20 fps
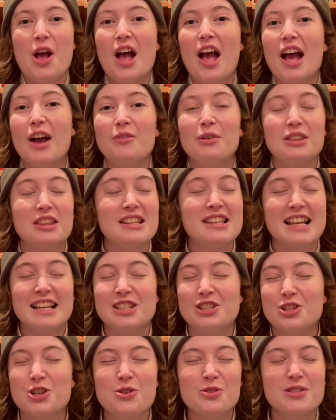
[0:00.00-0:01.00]
within like
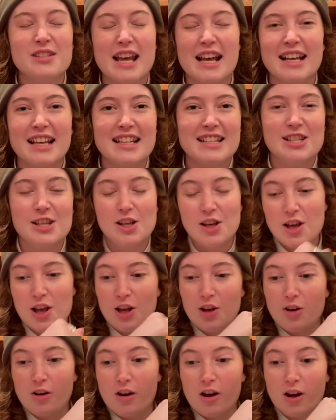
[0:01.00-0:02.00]
2 seconds
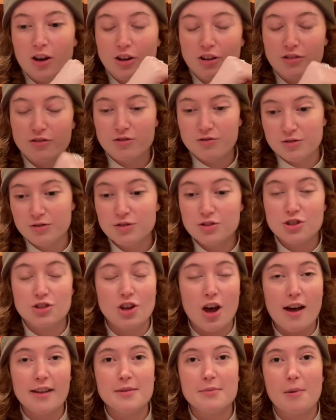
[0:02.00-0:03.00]

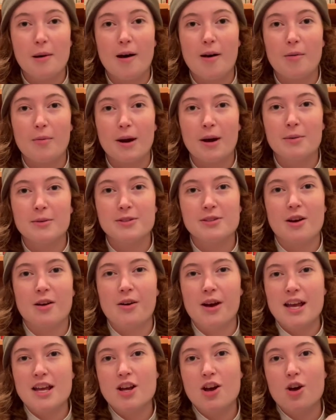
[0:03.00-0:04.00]
saw the ball where it was
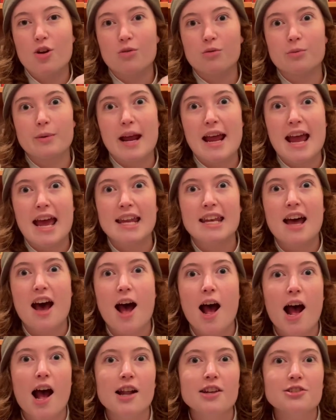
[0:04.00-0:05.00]
going, ran
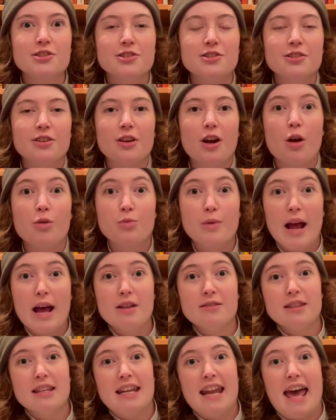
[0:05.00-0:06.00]
under
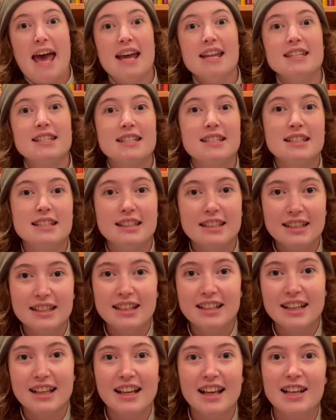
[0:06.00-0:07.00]
around the net,
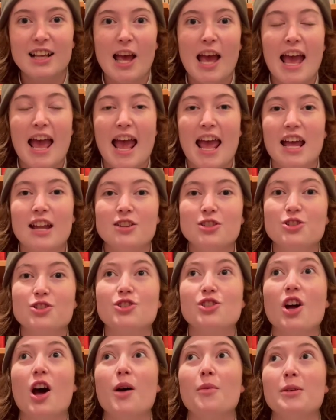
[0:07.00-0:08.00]
and
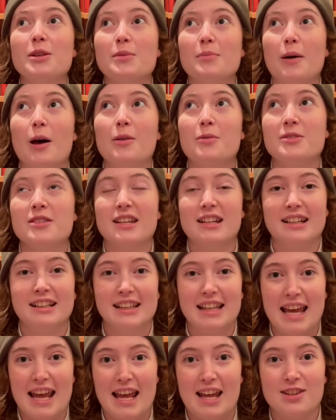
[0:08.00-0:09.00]
saw where the ball was going to
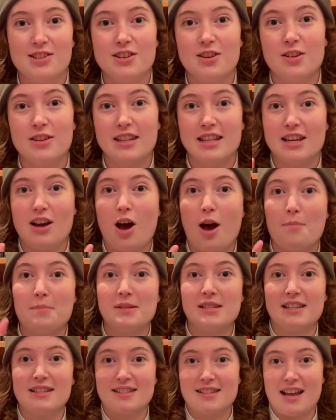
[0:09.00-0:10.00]
land on the
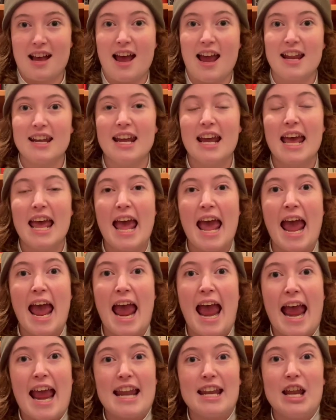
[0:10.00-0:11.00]
opposite side,
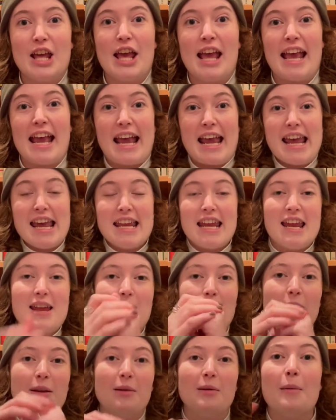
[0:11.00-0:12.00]
and hit
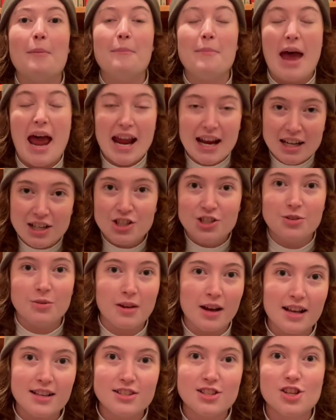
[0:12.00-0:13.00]
it back to
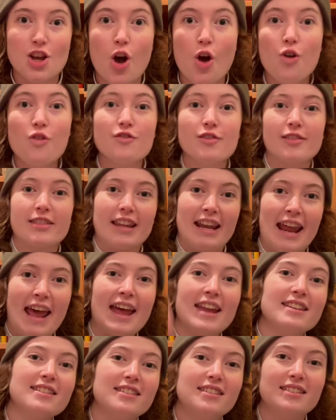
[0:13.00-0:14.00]
us over the
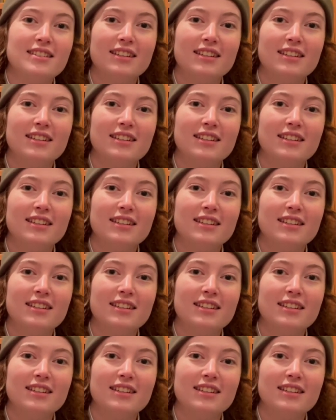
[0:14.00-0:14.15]
net